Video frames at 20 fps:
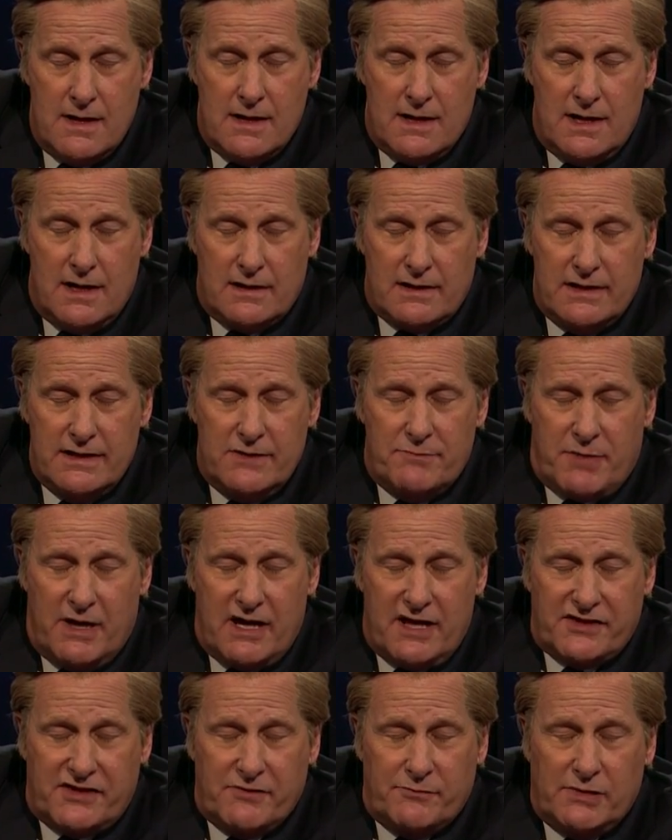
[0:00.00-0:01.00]
How can you
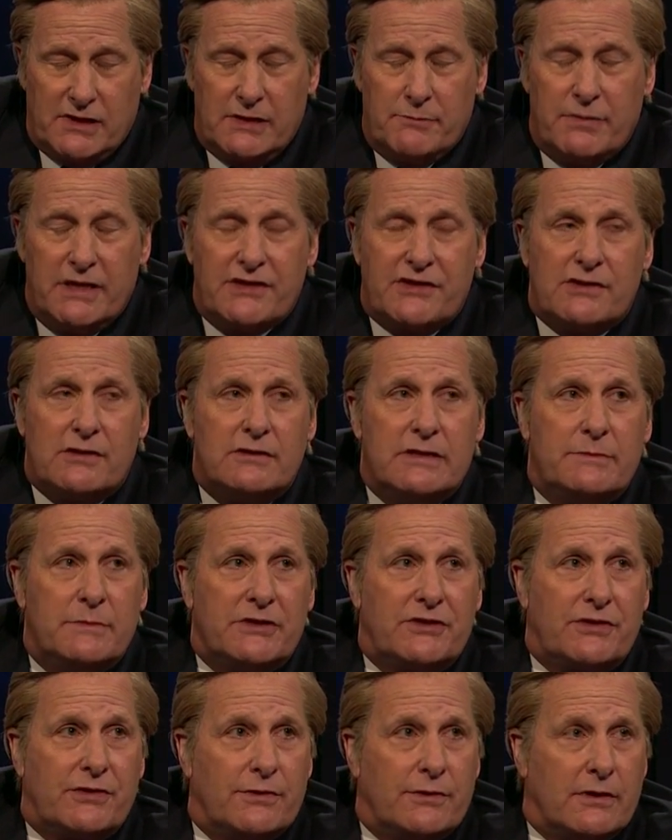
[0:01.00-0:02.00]
possibly be so
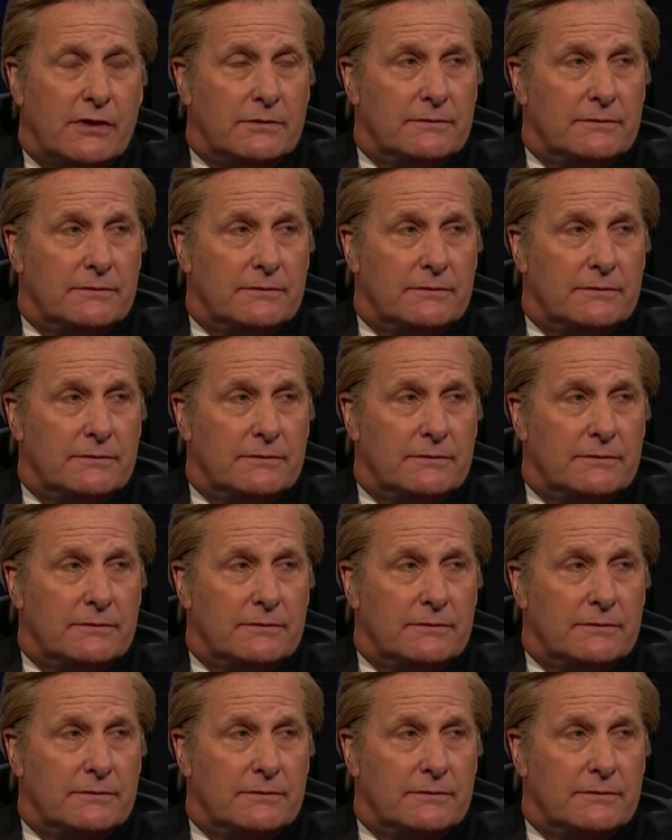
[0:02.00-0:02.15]
immature?